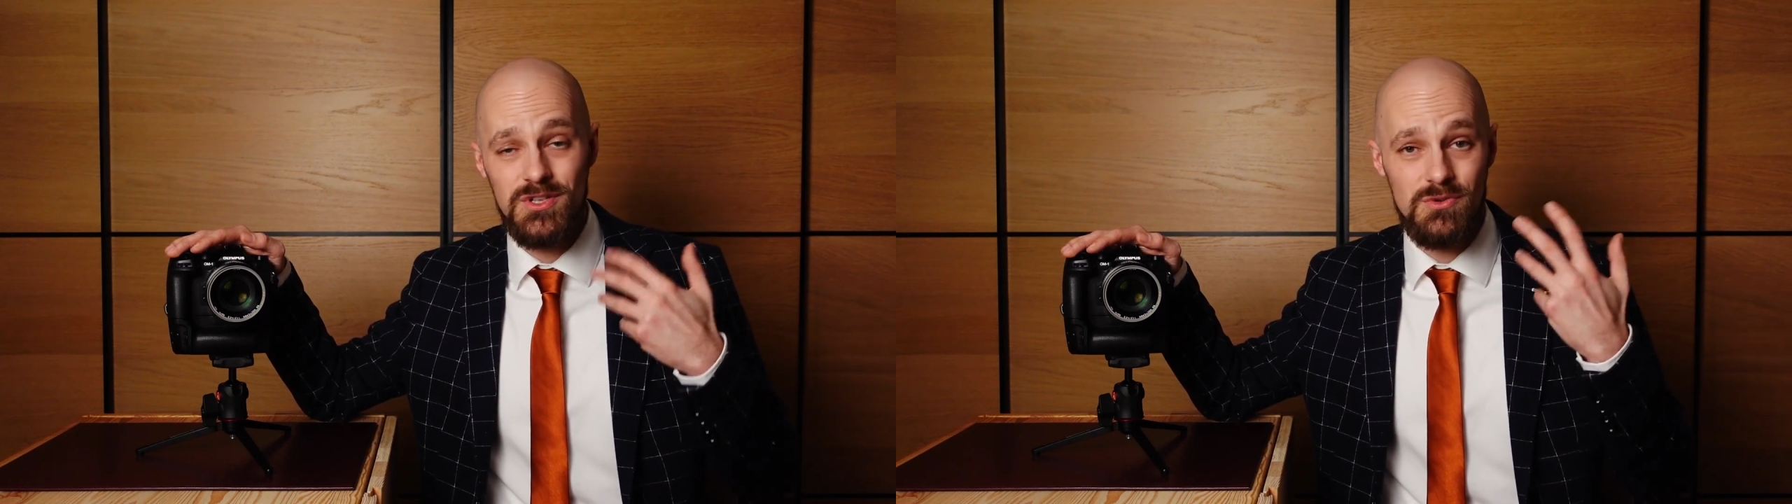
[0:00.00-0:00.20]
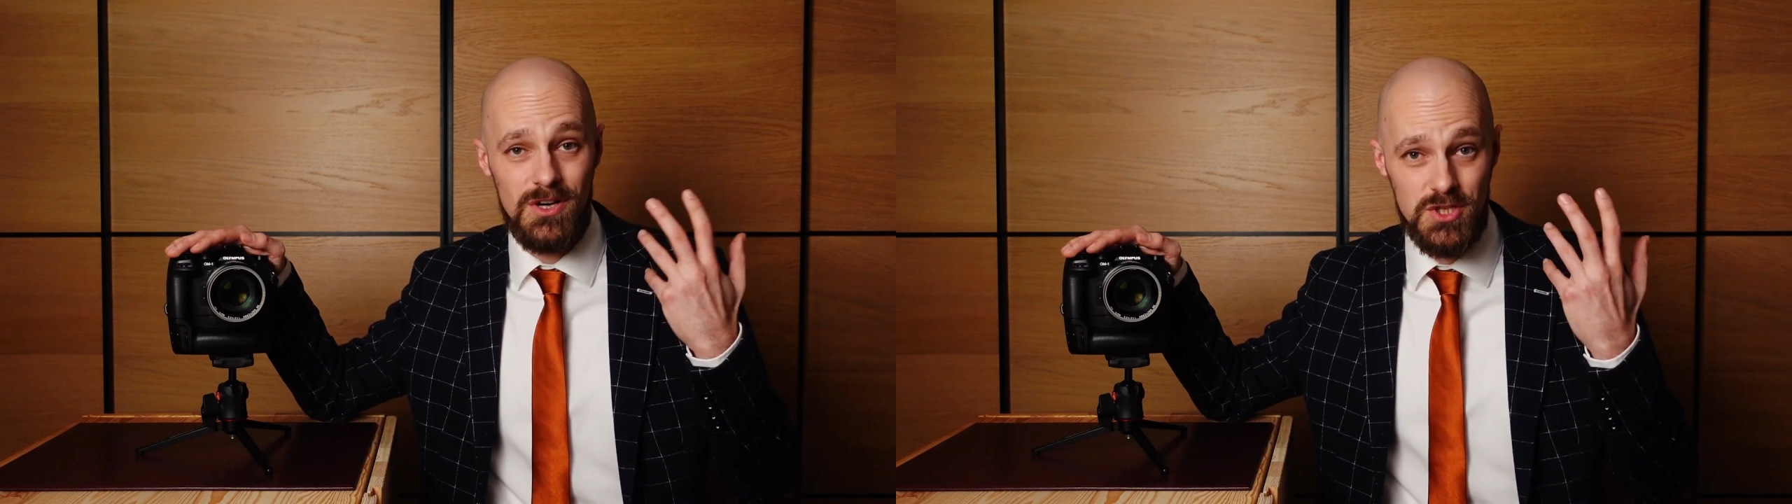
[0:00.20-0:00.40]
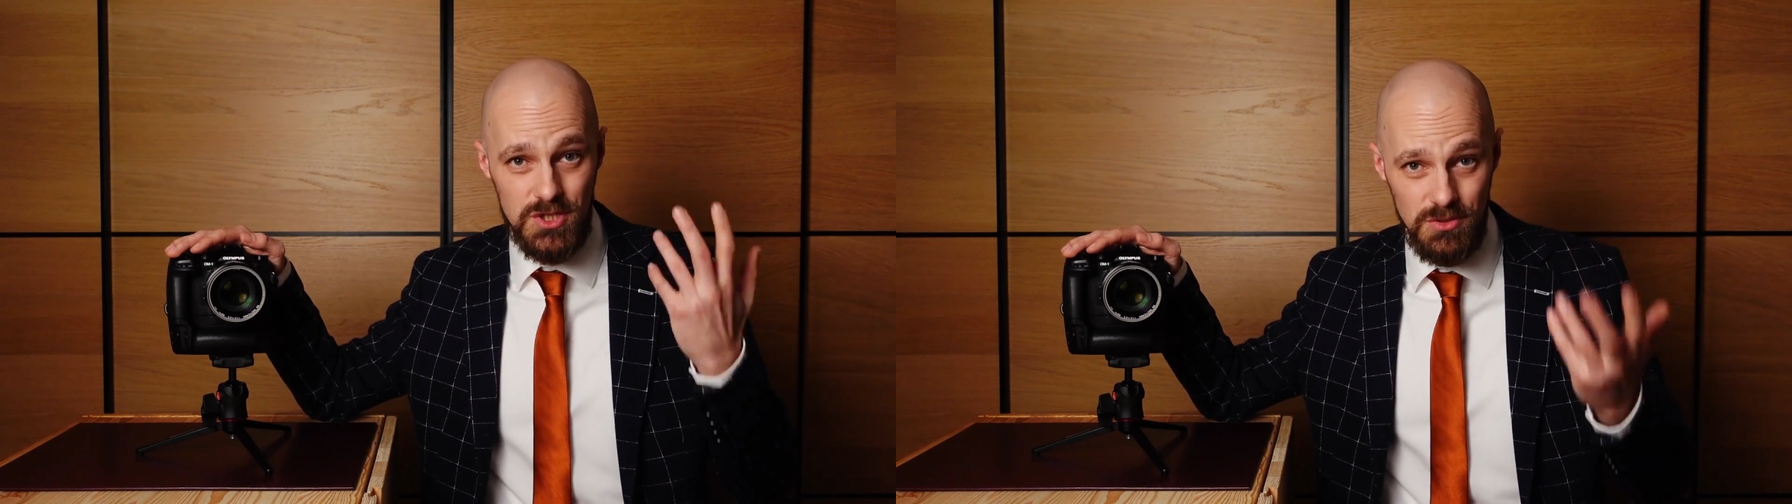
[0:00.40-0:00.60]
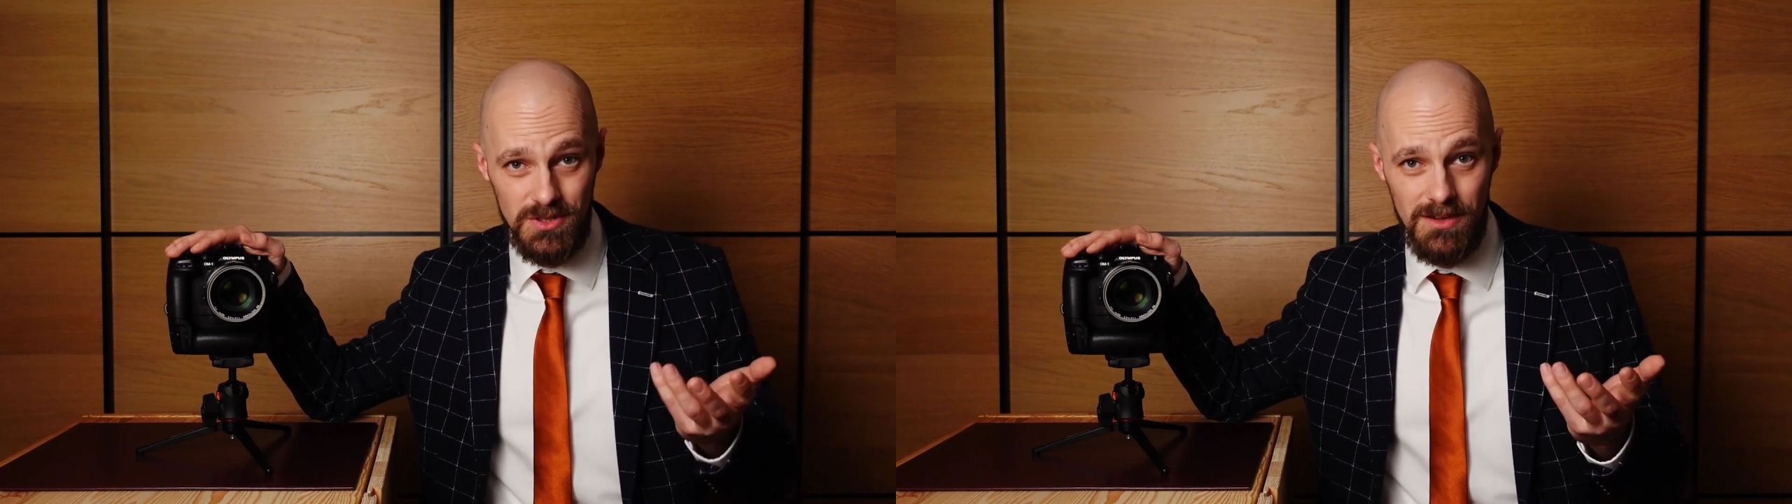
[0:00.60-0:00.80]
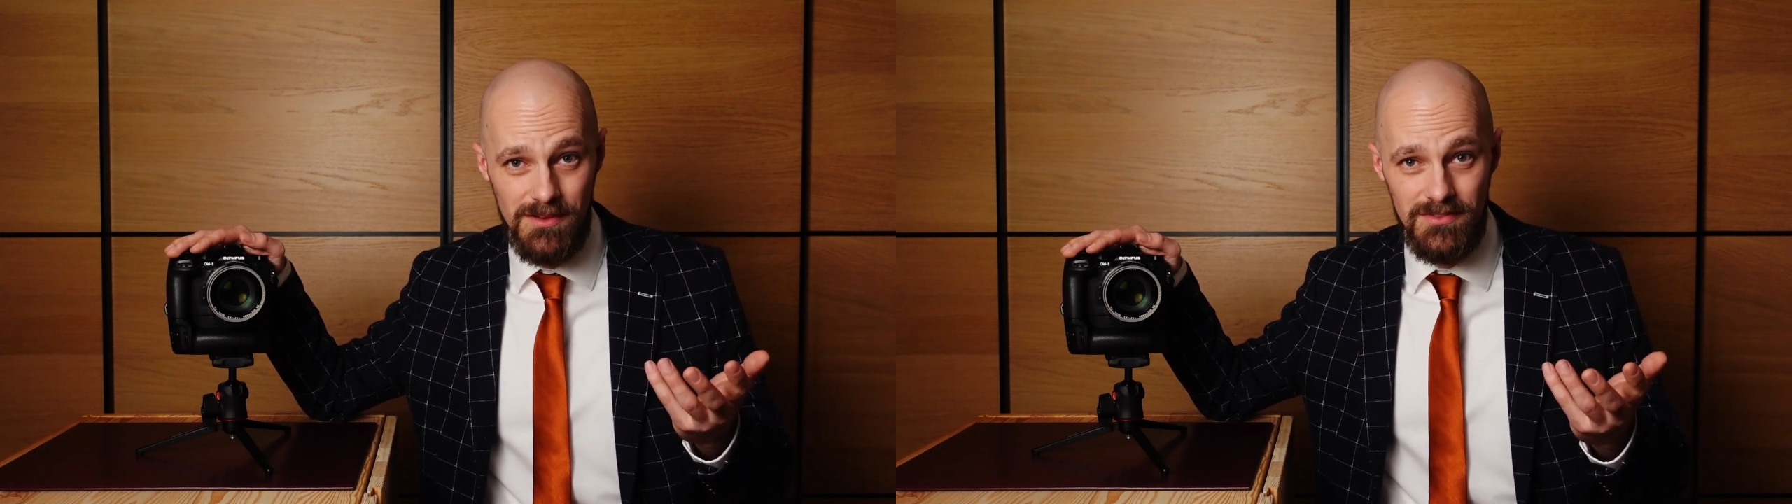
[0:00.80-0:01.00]
you are
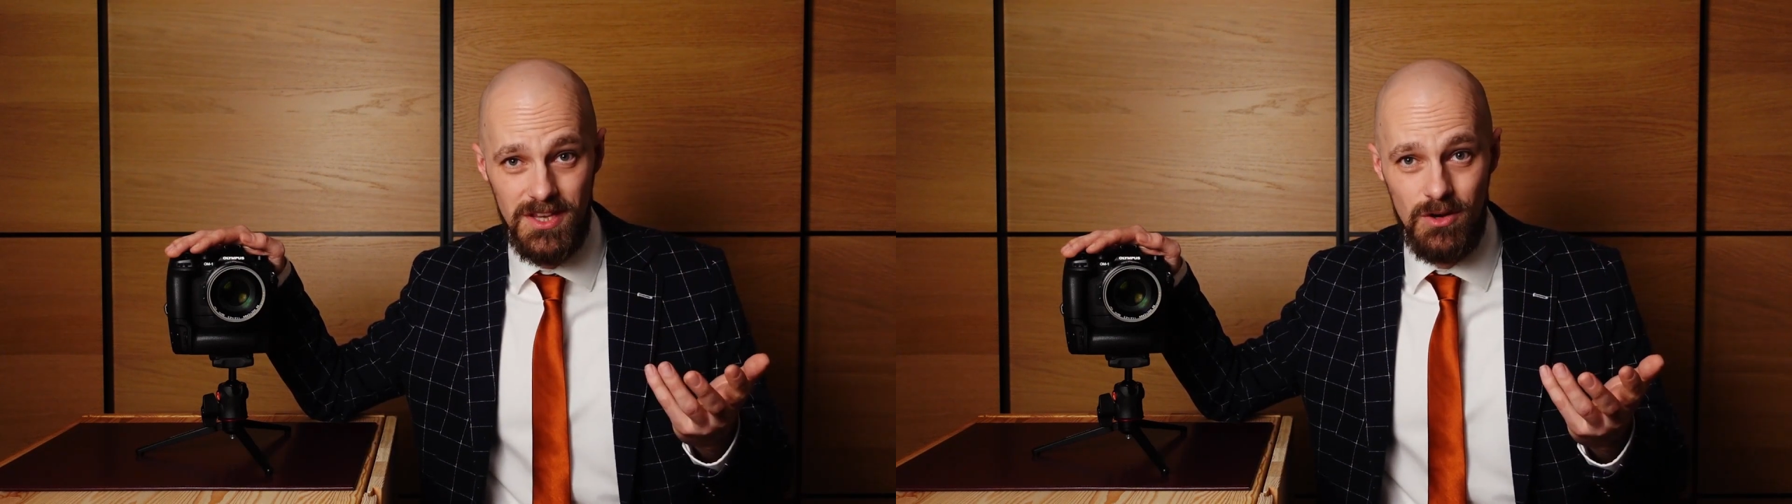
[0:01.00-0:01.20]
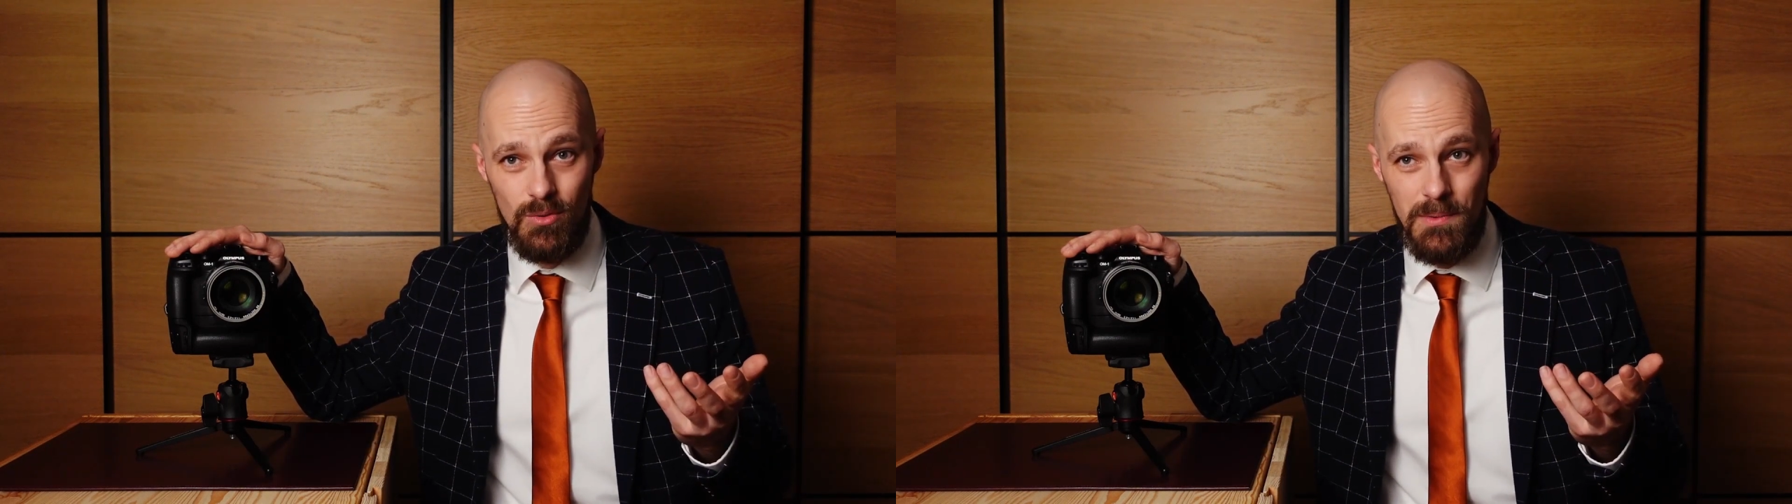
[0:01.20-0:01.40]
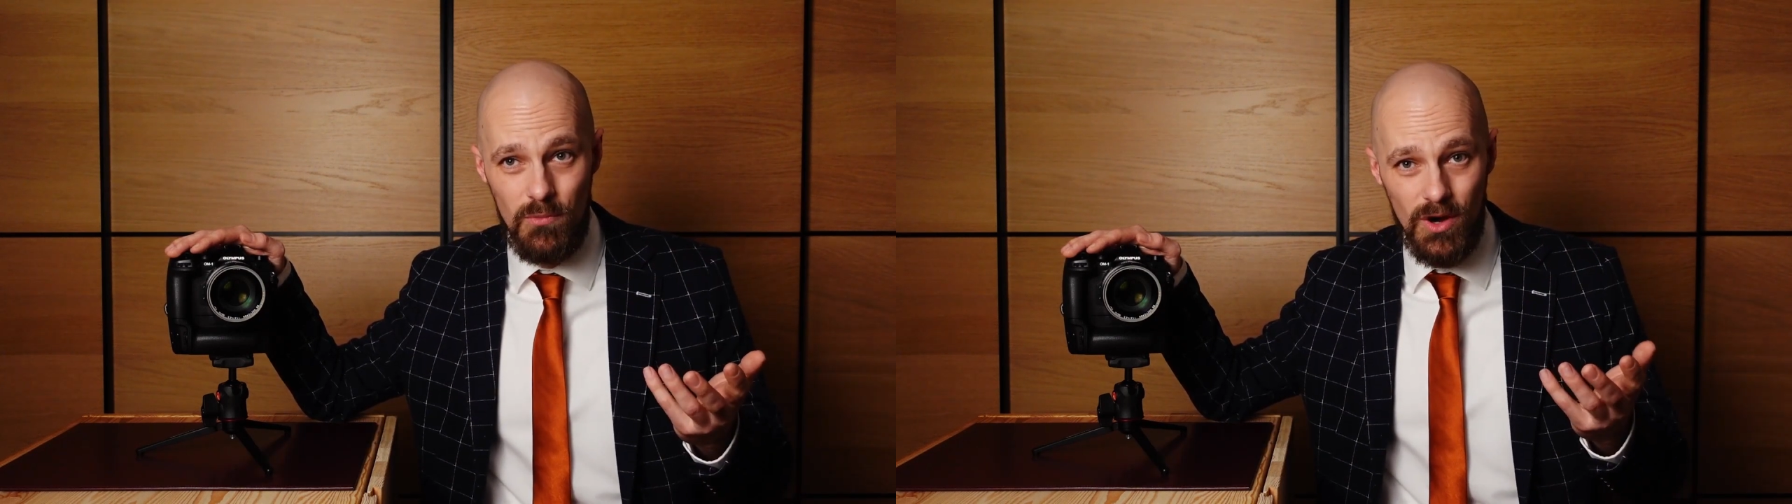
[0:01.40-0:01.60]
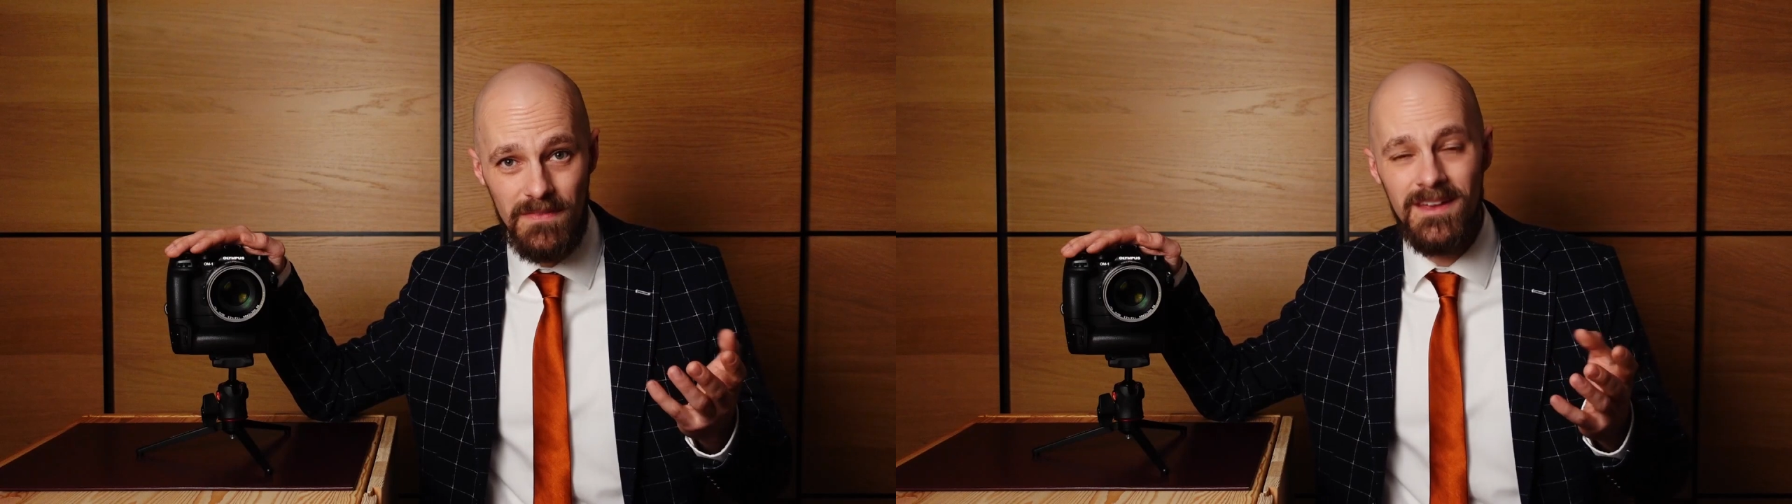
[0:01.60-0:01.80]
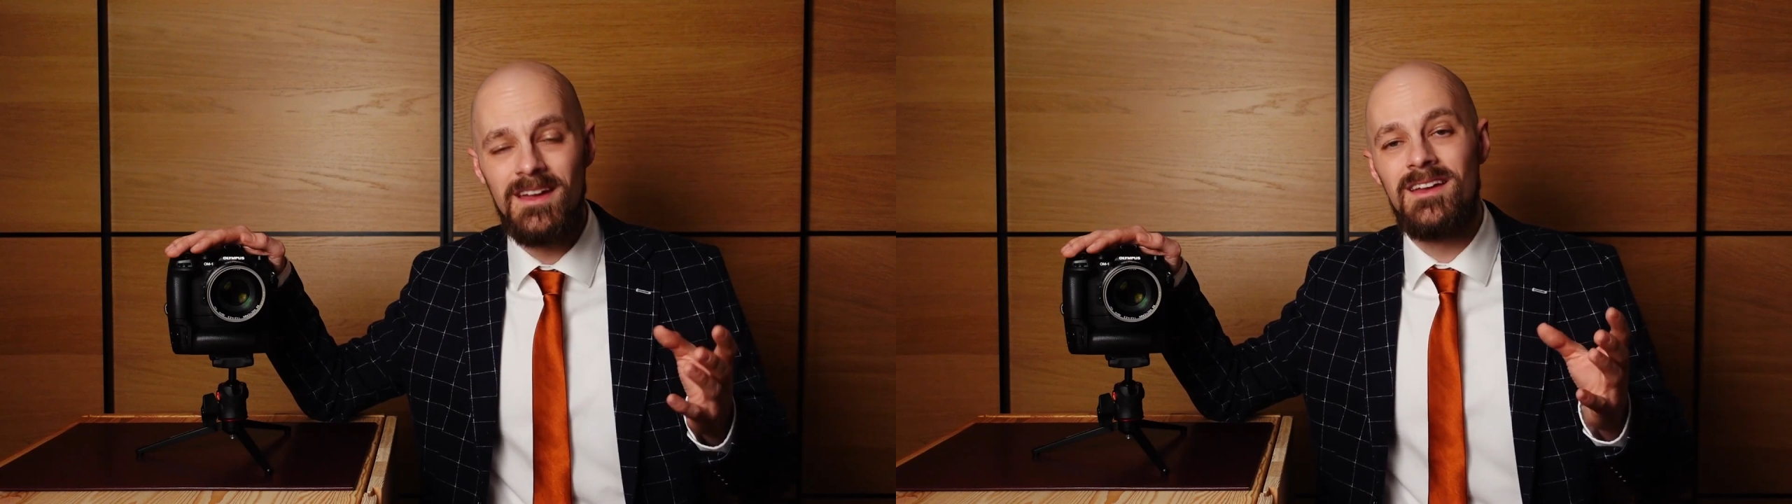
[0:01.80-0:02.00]
shooting with the OM1,